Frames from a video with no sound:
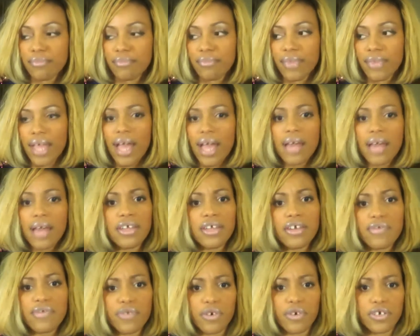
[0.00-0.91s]
And then,
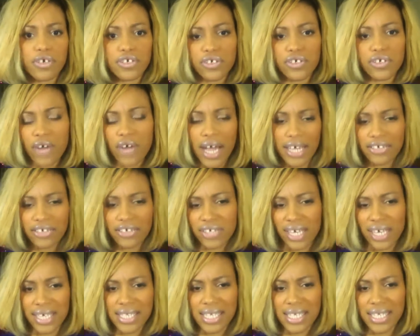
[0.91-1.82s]
of course, you know,
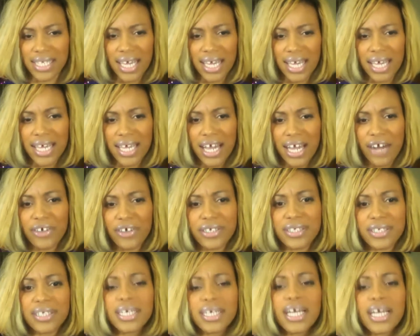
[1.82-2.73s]
hashtag CeliHangout,
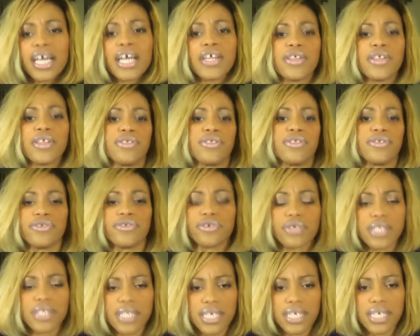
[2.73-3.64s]
and you'll
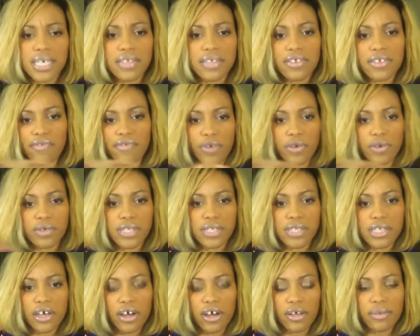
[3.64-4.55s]
see the folks
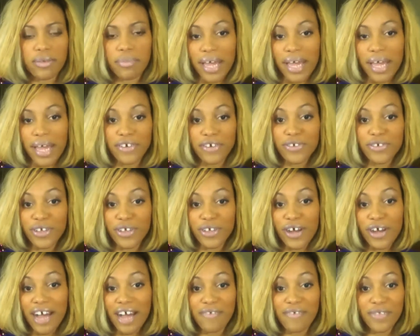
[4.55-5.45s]
on the panel. They'll
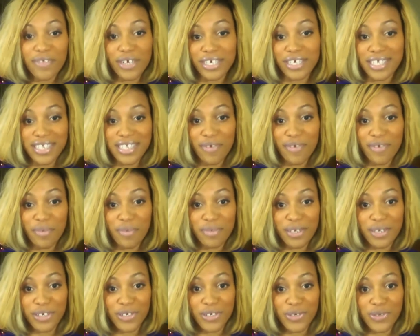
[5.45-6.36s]
have their stuff up
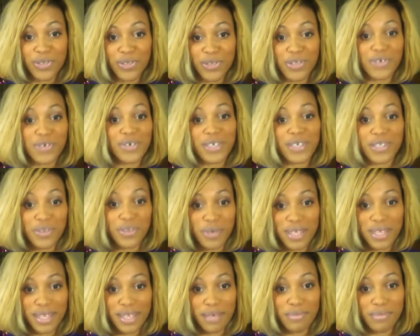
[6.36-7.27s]
there, too, so you can
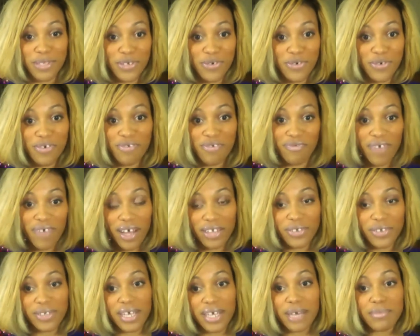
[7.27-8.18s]
tweet them, too, and
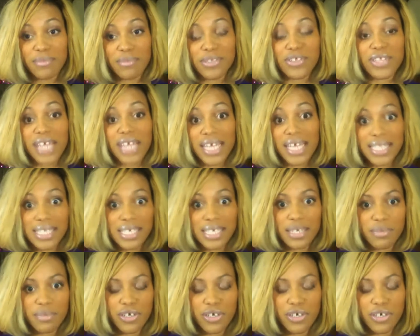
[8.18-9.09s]
follow them. So that's
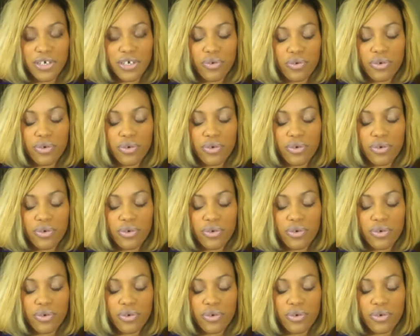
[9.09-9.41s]
going to be cool.